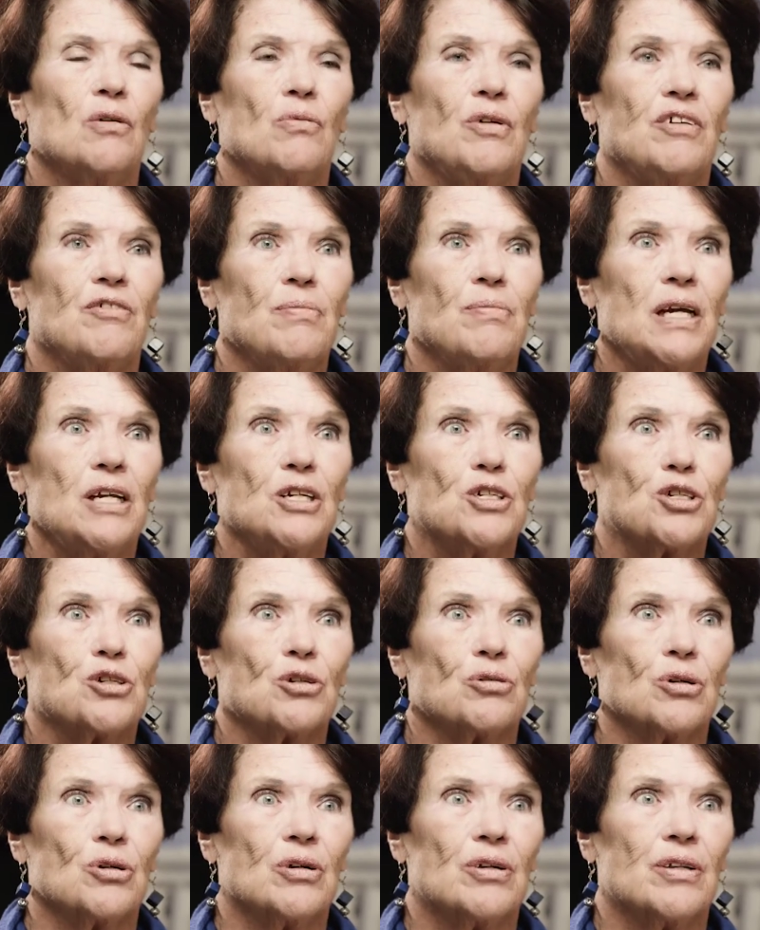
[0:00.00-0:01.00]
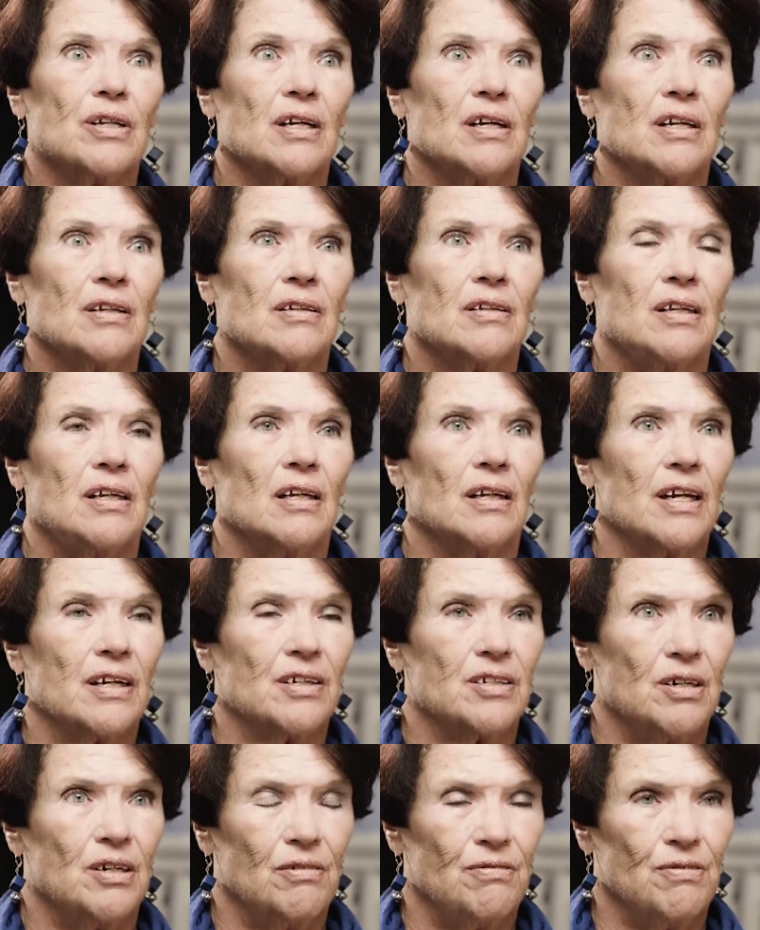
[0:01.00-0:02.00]
We've made sure that the
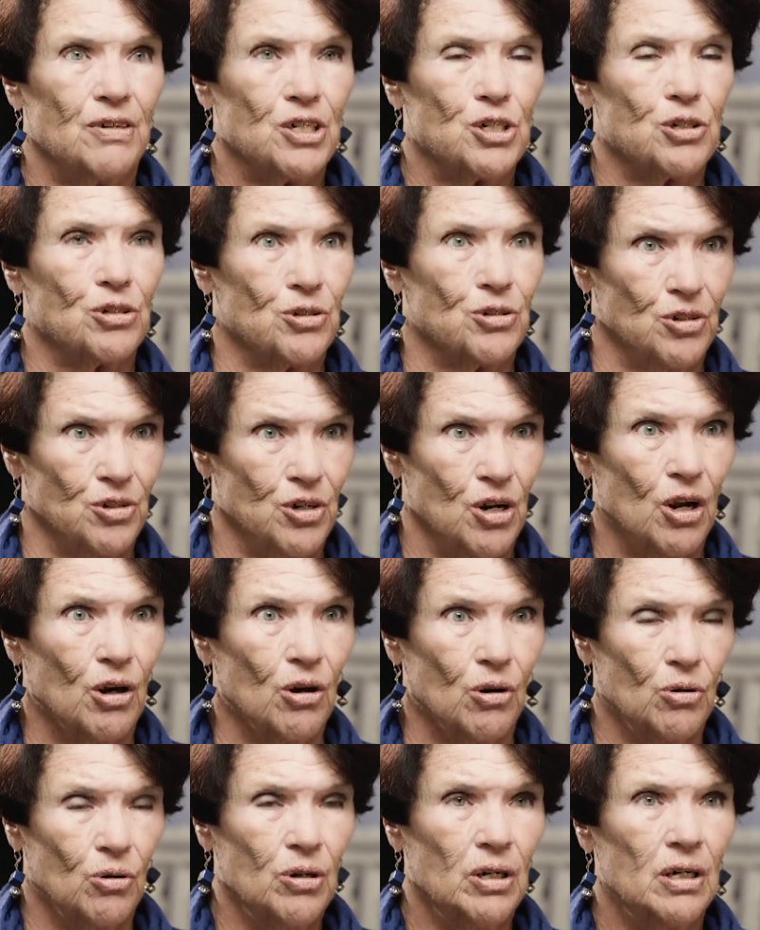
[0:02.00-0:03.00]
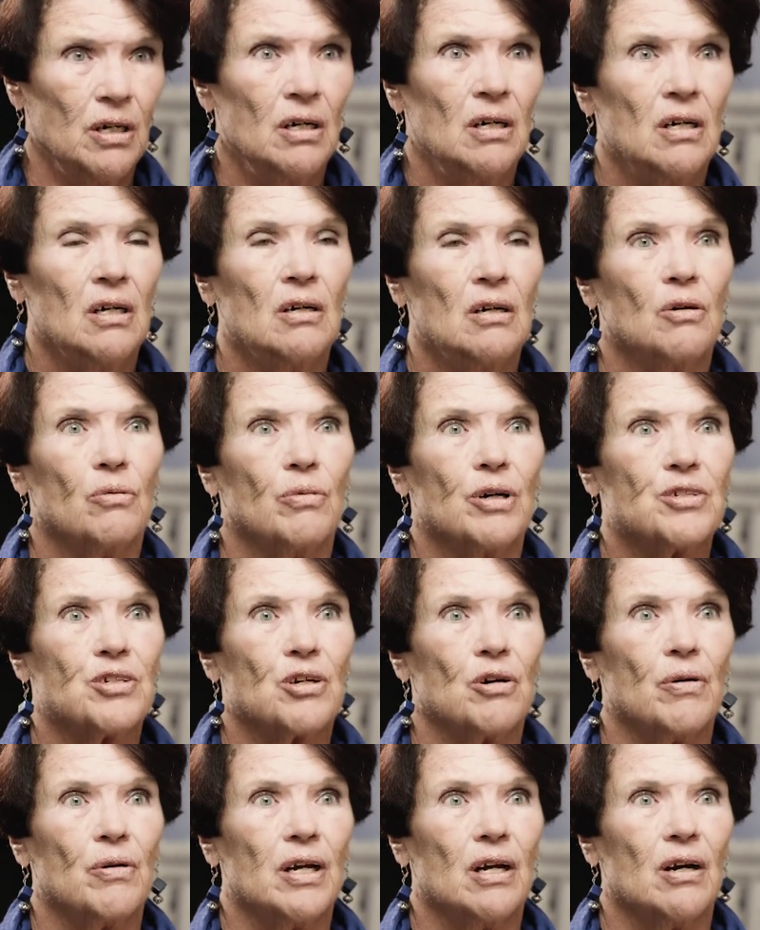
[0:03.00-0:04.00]
elected officials know what's
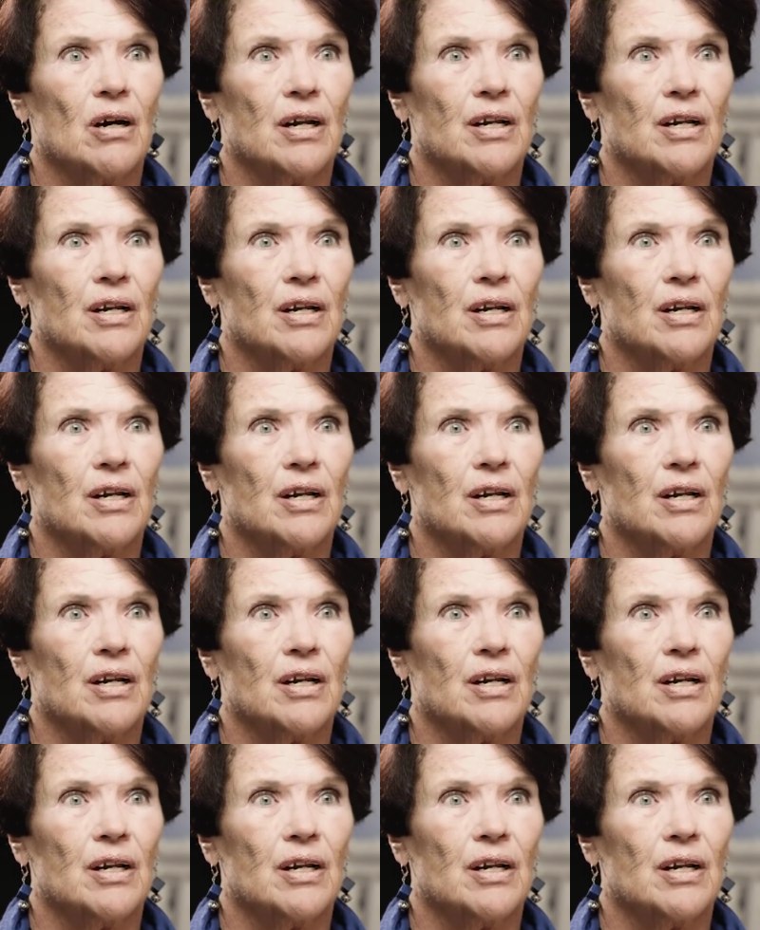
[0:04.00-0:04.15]
going